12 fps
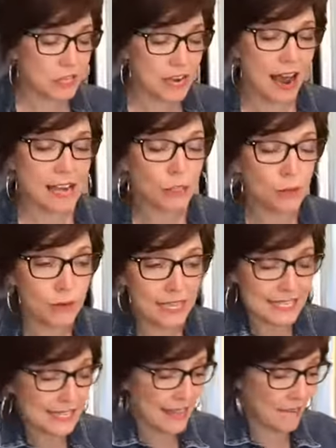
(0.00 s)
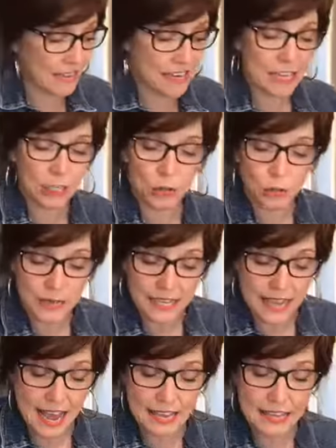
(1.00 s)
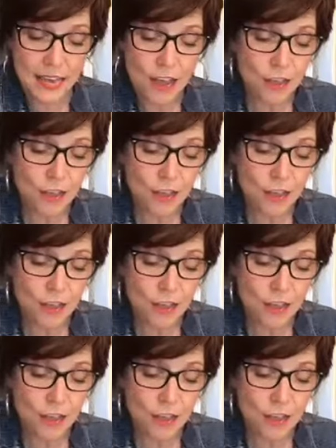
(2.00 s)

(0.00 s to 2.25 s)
nine, twenty-seven and twenty-eight.